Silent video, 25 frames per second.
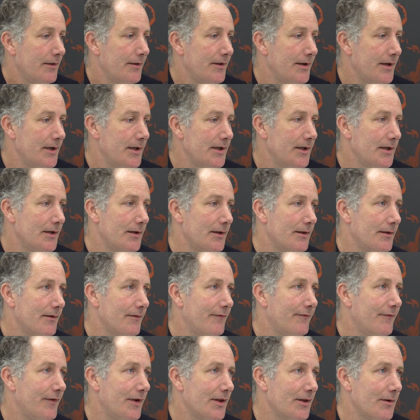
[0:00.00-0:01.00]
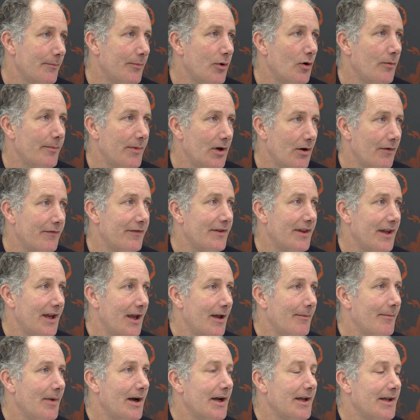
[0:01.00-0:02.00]
The thing that put me off of
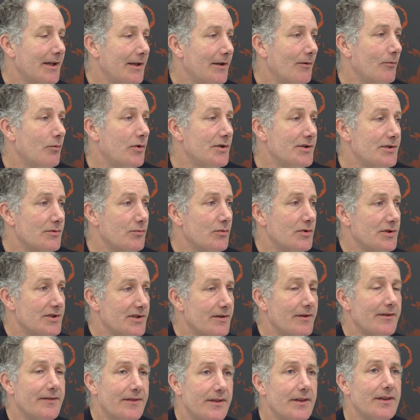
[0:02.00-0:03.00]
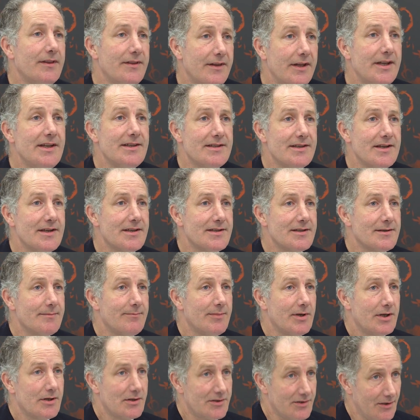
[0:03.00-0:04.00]
the MA was the thesis,
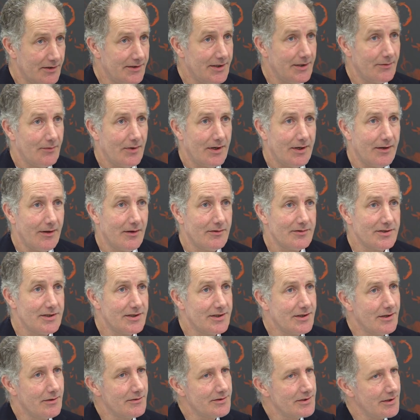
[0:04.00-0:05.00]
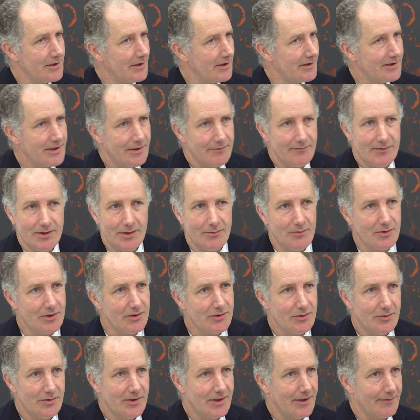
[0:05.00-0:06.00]
because I did one of those in Chelsea and I didn't really
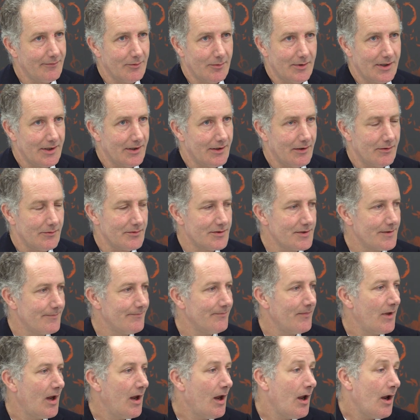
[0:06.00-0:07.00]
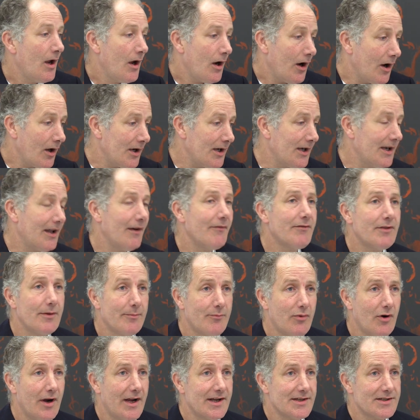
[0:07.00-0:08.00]
want to do another one of those. I love the
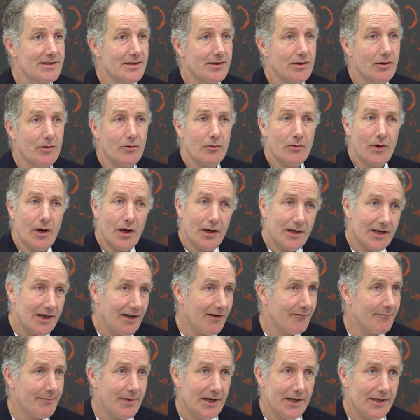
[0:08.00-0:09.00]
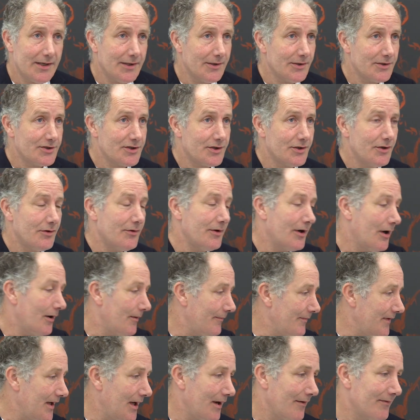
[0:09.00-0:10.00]
practical, I love being in the
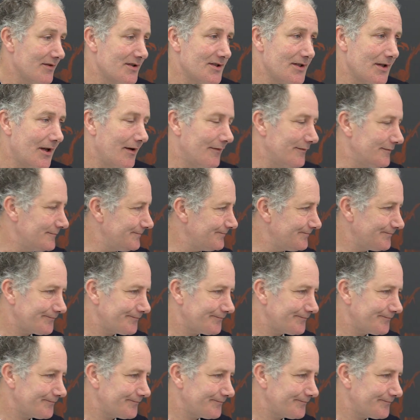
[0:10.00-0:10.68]
studio. The other stuff,